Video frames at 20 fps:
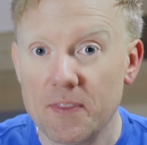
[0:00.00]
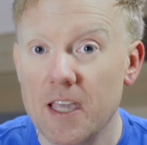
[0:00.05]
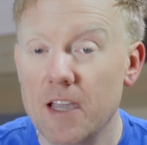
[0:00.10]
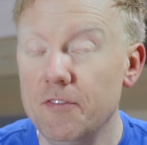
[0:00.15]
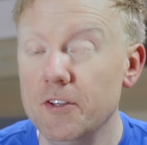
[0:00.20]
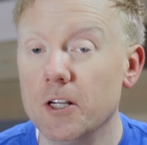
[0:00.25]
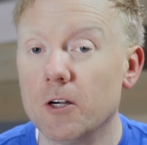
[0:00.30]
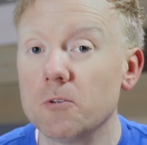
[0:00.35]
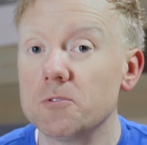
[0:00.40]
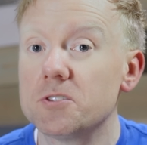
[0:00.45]

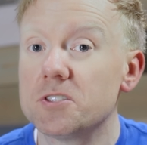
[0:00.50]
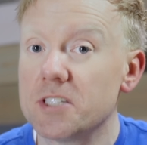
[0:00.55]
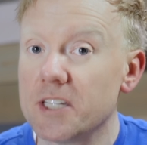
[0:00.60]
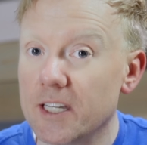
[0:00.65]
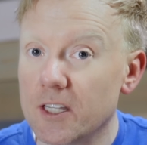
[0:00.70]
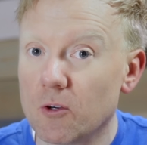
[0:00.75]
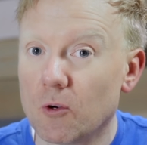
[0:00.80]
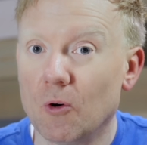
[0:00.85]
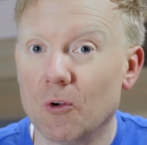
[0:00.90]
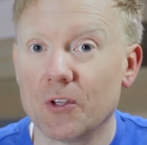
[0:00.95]
If you don't see
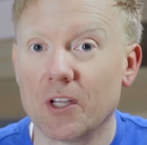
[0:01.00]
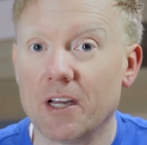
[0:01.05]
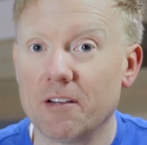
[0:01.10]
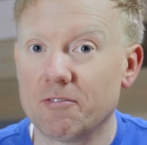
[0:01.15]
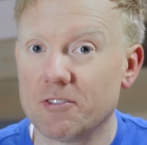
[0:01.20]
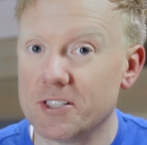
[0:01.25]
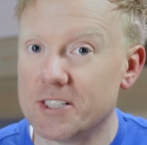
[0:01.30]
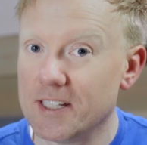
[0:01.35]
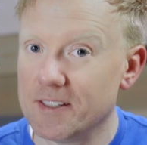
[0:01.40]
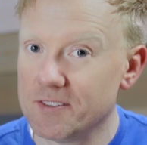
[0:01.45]
it, hold on
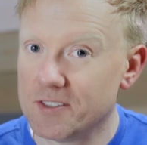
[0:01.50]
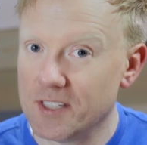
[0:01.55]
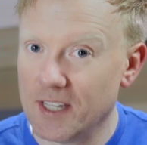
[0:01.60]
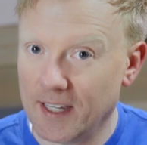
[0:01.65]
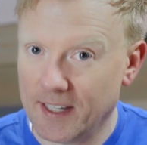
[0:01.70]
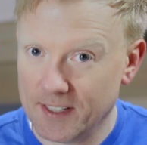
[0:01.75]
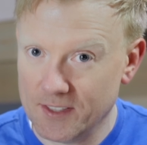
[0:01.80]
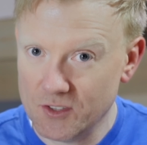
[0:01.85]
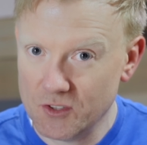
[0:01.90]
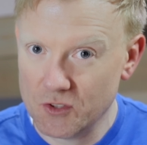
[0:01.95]
for 10
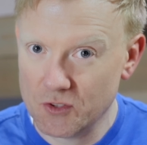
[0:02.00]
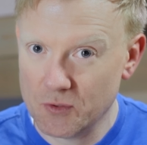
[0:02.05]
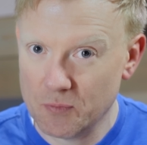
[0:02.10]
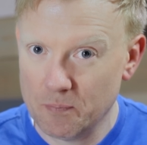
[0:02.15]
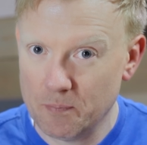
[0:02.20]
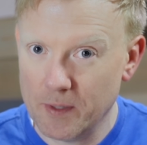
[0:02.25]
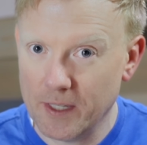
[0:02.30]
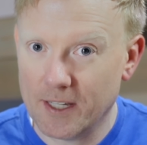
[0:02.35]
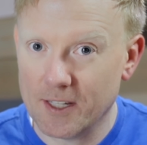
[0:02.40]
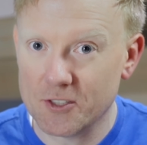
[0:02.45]
seconds
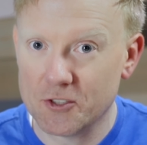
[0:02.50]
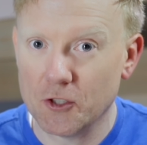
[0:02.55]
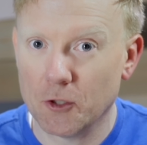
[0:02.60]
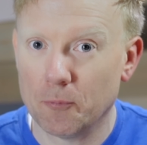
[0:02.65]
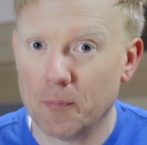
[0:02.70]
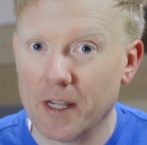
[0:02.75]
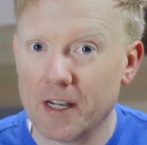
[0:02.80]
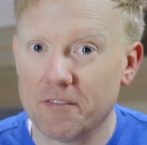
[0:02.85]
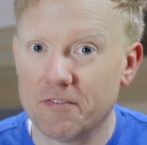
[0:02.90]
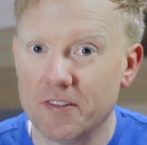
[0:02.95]
because you'll
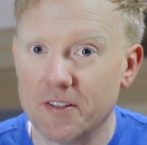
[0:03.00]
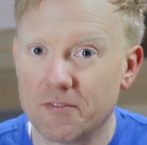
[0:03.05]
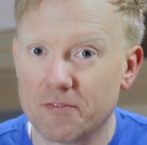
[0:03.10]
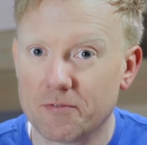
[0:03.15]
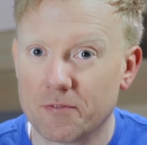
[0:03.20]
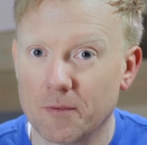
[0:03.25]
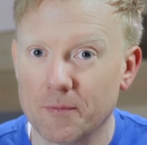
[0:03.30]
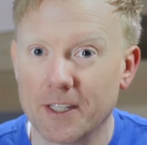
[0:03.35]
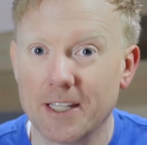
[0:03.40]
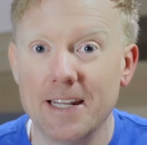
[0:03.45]
benefit
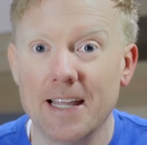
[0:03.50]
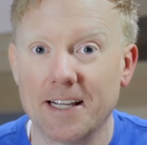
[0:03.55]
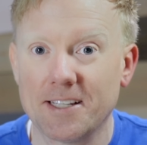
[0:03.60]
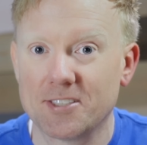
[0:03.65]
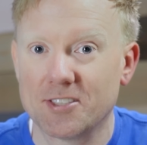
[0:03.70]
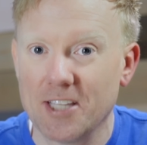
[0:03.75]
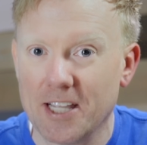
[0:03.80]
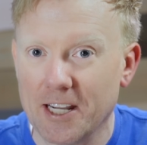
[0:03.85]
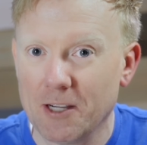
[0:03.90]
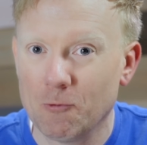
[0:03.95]
from the
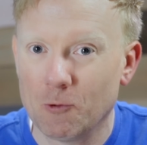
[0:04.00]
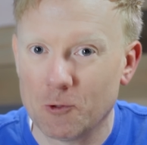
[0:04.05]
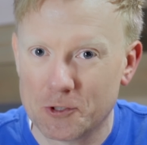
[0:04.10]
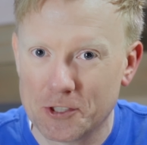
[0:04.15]
next setting will